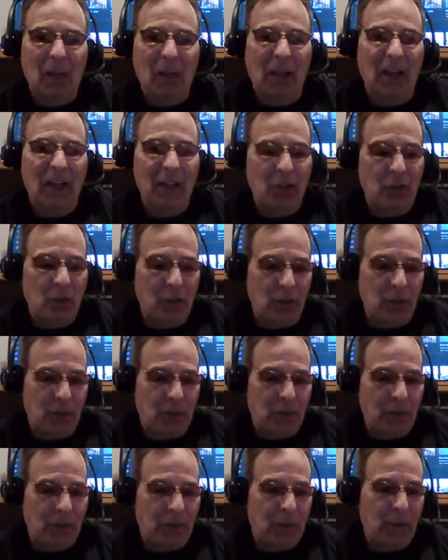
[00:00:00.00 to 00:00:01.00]
I agree
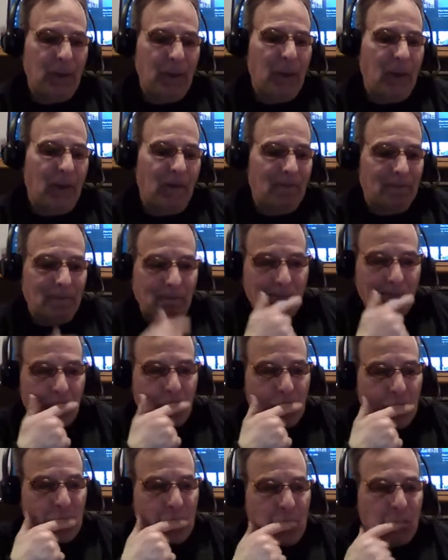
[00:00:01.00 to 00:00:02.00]
with you. Here we go.
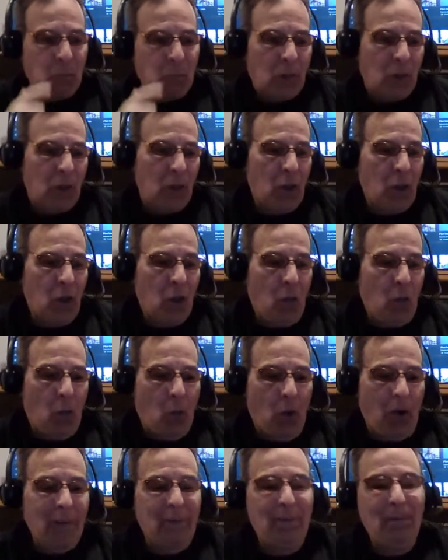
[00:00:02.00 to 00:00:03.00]

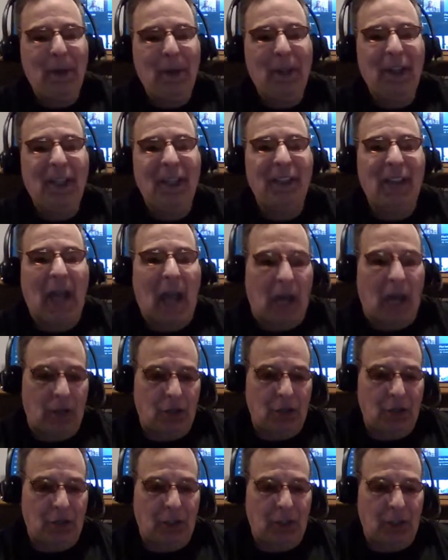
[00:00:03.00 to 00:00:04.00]
$1 billion
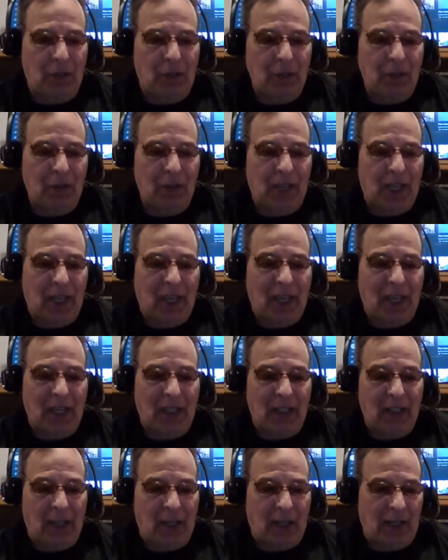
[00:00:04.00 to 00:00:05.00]
are given to the
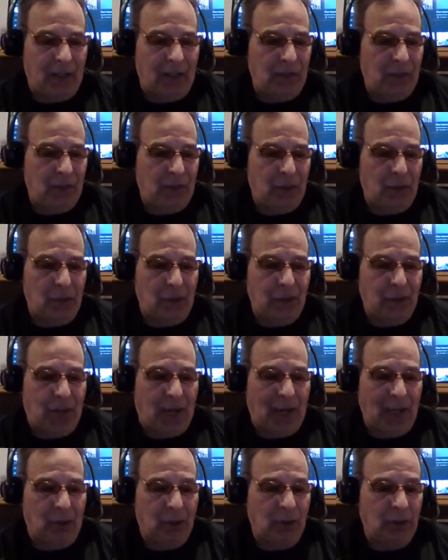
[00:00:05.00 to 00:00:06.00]
airline
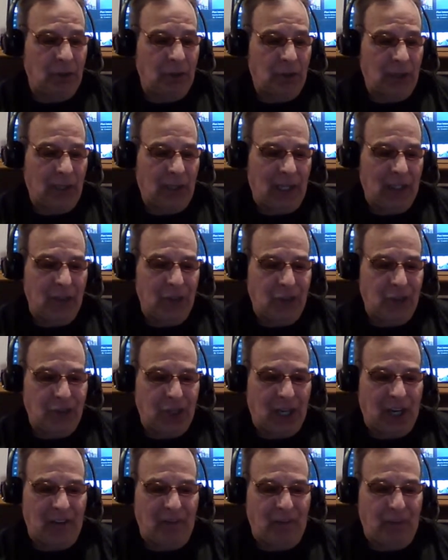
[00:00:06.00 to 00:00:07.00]
recycle and
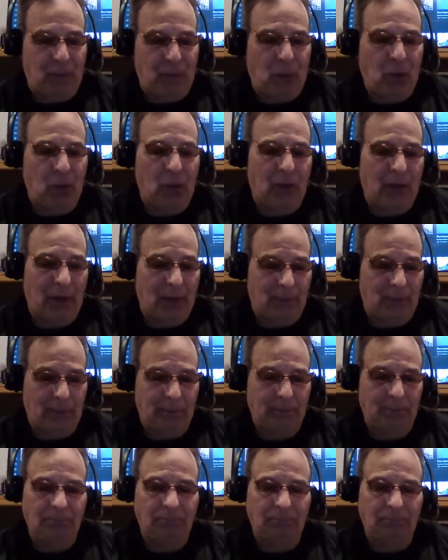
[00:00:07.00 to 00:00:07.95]
save program.